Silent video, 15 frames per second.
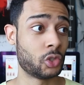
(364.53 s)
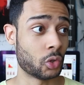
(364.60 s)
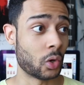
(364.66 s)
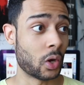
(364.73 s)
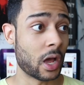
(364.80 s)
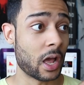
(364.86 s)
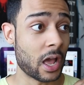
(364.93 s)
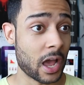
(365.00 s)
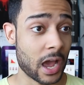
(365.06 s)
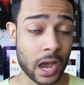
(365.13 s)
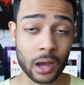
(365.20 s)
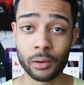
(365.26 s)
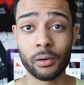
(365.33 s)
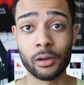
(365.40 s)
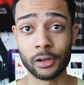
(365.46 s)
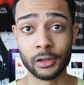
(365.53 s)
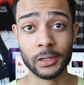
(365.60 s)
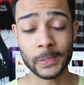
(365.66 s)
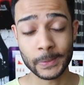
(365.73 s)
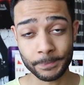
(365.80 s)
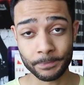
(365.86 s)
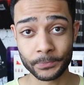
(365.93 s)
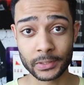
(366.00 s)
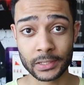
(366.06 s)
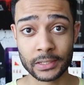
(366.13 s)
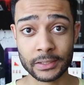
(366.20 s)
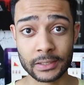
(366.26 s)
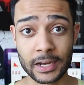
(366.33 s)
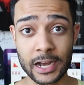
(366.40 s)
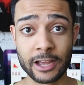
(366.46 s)
sure how long
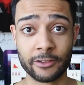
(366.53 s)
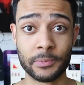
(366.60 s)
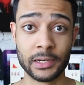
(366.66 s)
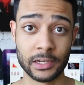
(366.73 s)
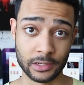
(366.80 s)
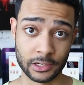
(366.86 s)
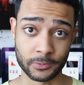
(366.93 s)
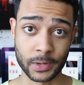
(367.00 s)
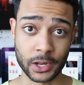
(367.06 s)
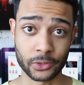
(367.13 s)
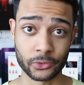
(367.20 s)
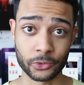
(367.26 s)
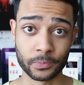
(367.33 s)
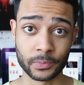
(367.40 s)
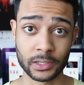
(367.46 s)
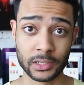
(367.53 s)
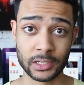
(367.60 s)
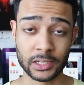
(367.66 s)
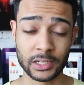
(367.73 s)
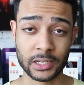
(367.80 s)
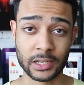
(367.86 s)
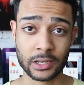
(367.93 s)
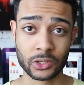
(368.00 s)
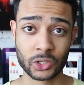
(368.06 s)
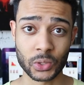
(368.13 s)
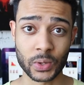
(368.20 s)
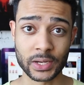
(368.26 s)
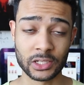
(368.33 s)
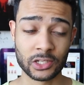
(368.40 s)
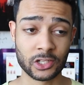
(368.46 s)
I've been in this bathroom.
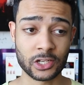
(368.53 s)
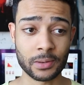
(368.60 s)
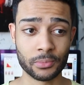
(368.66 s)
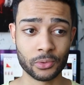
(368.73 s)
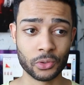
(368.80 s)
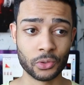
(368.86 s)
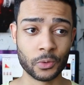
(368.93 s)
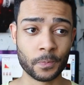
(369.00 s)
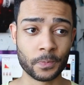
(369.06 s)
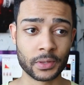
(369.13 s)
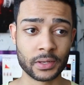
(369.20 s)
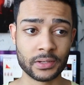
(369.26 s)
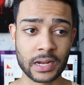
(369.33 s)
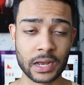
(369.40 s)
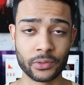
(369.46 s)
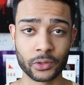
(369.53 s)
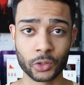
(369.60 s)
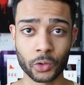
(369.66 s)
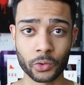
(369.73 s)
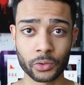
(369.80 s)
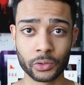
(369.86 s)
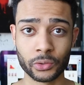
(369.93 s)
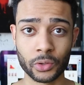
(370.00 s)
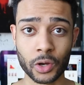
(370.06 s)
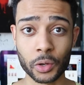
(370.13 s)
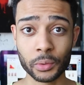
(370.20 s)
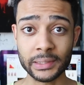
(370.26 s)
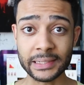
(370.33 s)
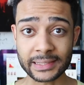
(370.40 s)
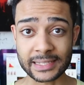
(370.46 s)
So I stumble down the corridor
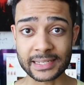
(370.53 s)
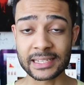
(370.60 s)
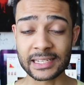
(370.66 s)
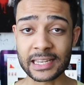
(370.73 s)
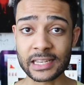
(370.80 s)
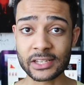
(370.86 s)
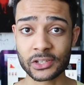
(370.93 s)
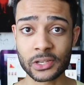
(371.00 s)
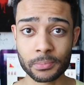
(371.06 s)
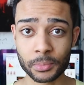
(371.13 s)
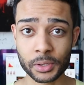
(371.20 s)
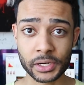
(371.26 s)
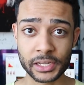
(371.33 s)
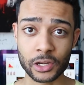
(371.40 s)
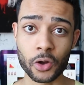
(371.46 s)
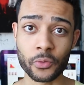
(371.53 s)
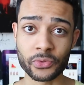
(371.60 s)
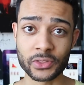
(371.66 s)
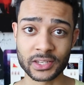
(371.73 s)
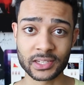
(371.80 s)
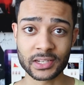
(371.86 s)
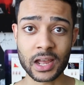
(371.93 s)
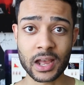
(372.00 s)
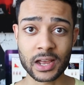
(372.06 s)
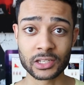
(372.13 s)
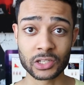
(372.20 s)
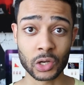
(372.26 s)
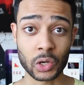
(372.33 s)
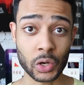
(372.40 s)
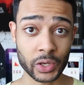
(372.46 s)
only to see somebody on the
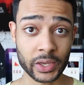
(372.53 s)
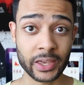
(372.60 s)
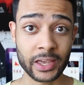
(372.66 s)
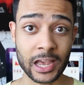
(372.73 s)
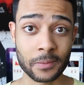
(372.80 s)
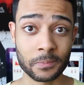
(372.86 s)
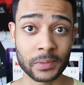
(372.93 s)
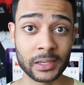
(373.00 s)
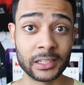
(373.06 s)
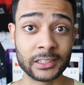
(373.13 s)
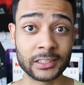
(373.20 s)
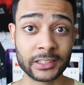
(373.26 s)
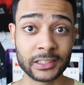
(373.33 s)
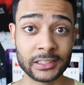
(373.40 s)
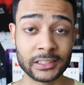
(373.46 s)
stairs looking at me.